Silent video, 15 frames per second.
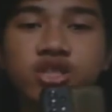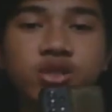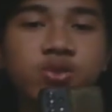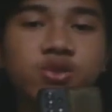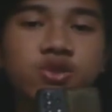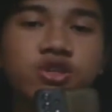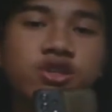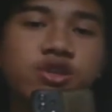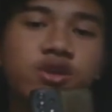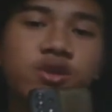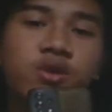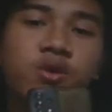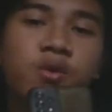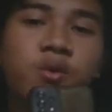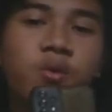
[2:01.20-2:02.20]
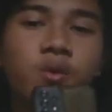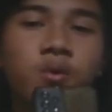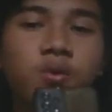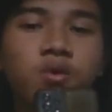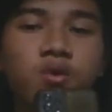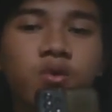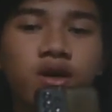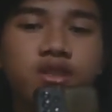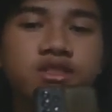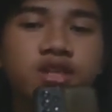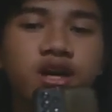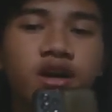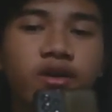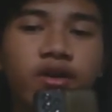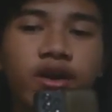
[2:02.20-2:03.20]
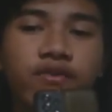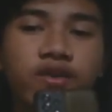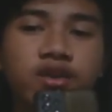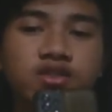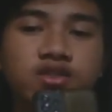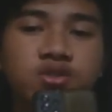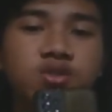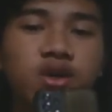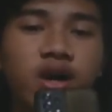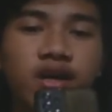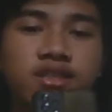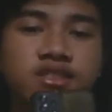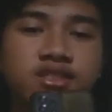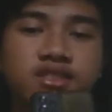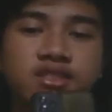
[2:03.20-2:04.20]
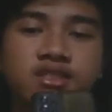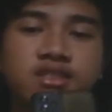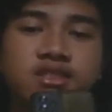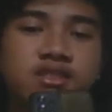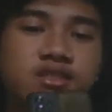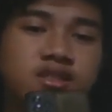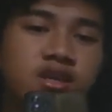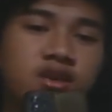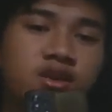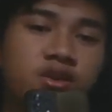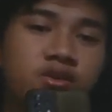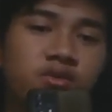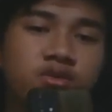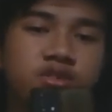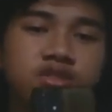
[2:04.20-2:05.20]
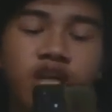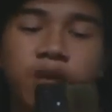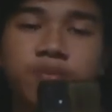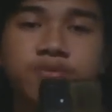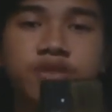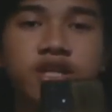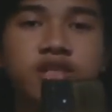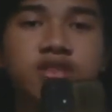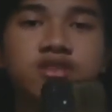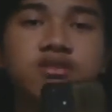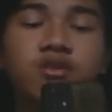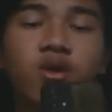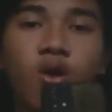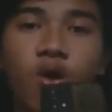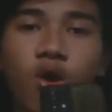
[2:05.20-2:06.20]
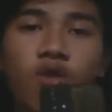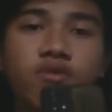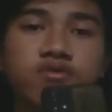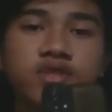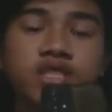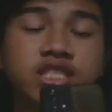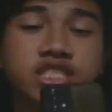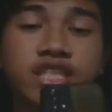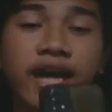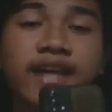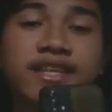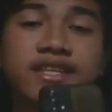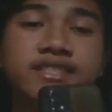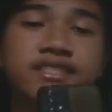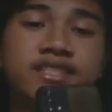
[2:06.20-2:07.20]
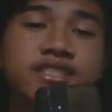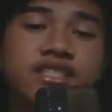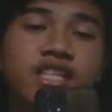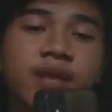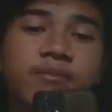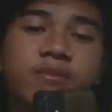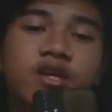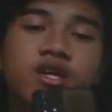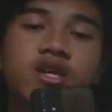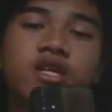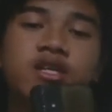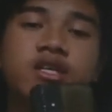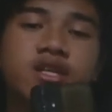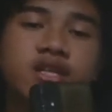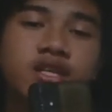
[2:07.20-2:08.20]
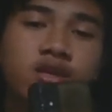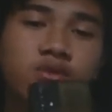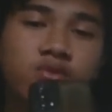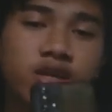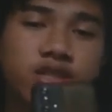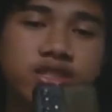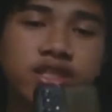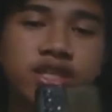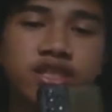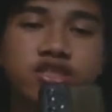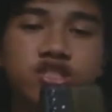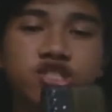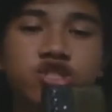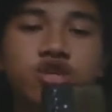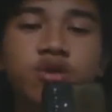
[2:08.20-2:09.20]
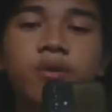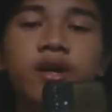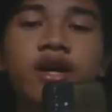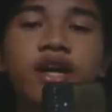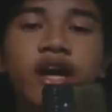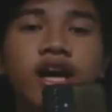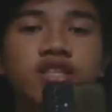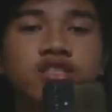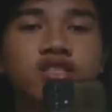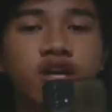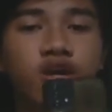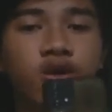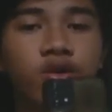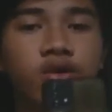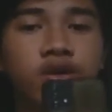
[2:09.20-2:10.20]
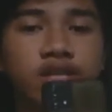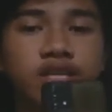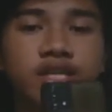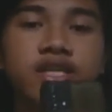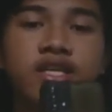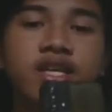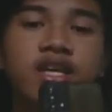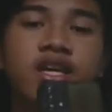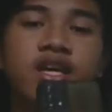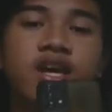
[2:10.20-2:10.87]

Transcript: Cu, who was referred to as the captain of the Chinese Islam. He was in Cirebon as early